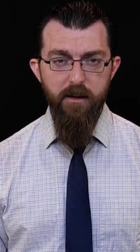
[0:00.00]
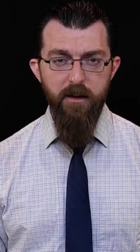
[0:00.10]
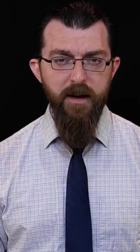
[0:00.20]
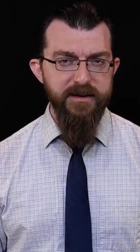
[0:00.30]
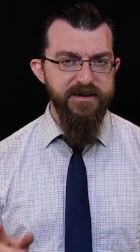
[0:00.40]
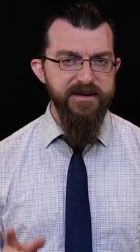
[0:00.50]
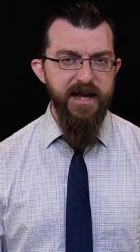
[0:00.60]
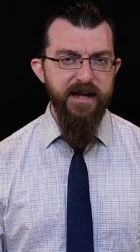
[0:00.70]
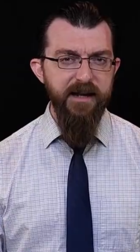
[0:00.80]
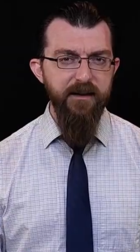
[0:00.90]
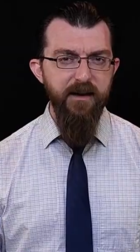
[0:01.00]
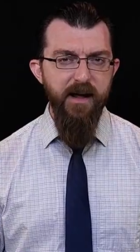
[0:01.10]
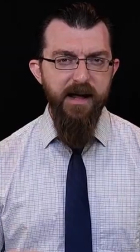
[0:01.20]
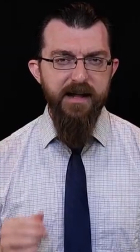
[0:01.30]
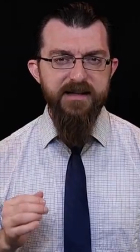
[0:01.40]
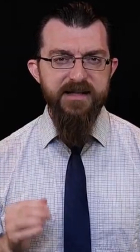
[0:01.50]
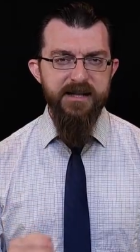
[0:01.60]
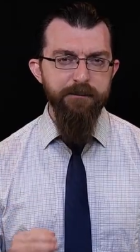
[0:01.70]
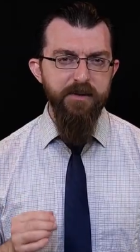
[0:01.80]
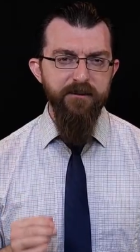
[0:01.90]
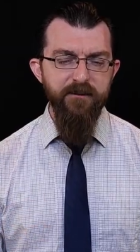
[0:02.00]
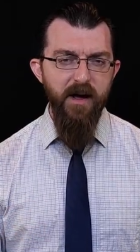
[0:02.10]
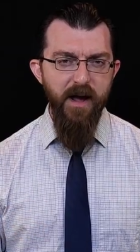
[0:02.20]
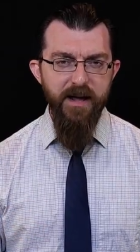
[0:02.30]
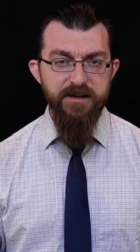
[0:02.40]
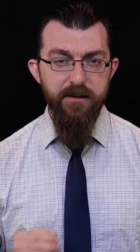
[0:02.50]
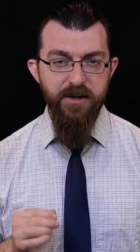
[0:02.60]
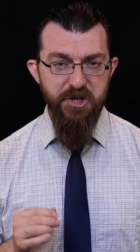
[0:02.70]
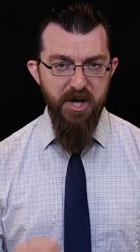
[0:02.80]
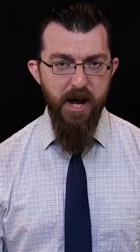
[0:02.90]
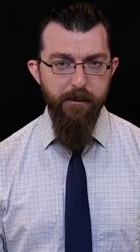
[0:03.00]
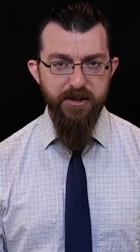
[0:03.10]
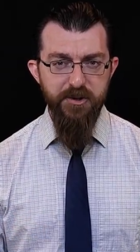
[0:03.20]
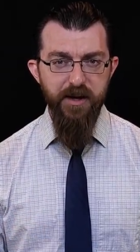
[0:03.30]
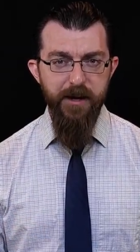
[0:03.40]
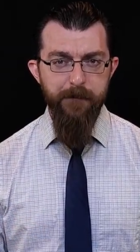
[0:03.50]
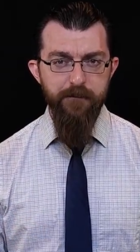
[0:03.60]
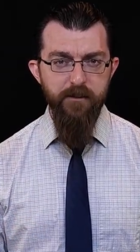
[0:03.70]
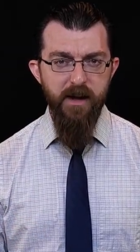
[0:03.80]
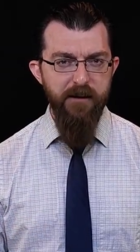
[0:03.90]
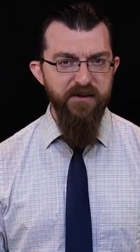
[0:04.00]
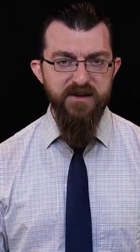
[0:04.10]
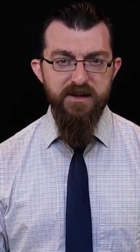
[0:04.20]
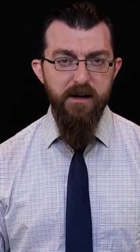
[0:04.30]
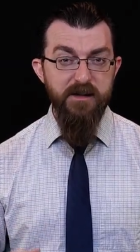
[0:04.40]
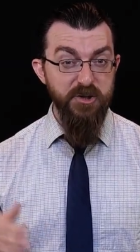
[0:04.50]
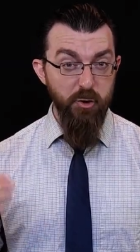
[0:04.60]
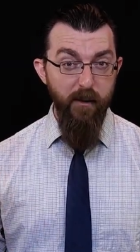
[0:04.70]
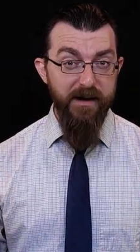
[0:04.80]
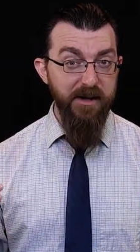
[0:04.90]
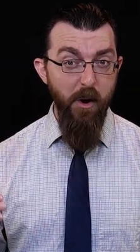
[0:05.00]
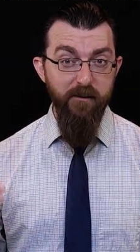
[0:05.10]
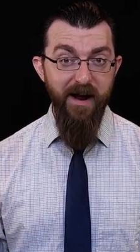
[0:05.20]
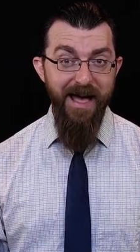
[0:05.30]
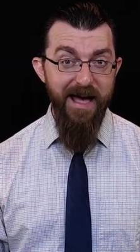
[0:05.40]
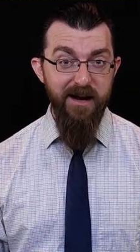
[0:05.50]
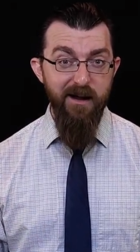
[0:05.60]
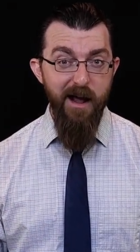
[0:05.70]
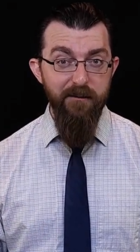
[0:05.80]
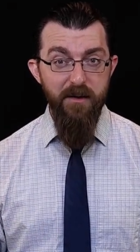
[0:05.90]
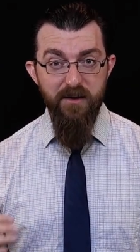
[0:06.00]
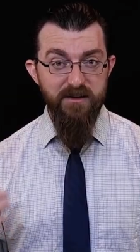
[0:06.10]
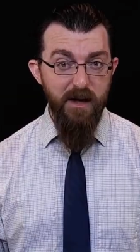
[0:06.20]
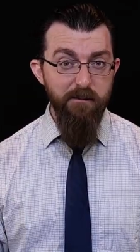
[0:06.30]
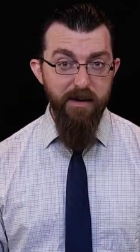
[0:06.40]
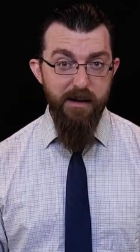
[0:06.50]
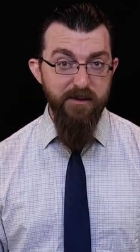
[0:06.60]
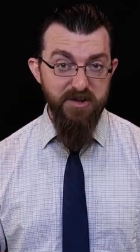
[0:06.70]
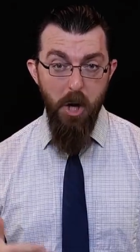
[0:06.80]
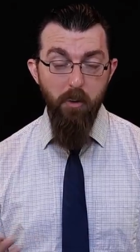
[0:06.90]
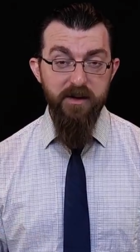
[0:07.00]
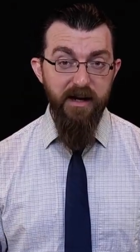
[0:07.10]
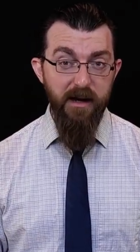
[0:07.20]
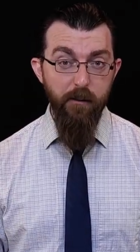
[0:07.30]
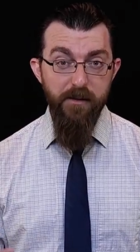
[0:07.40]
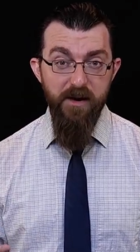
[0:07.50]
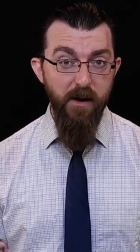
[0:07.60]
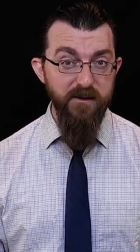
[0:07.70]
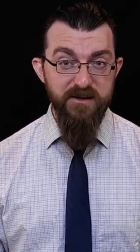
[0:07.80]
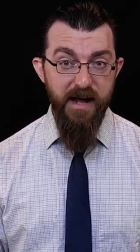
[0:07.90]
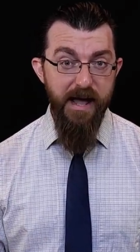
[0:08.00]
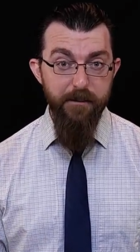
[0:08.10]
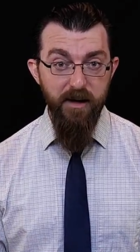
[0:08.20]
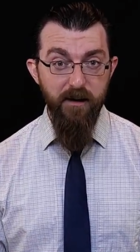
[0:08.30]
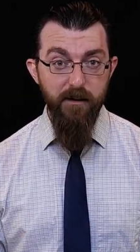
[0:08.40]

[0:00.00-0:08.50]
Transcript: Second, it simplifies the geometry. If the sun is directly overhead, then the sunbeam is collinear with the Earth's diameter.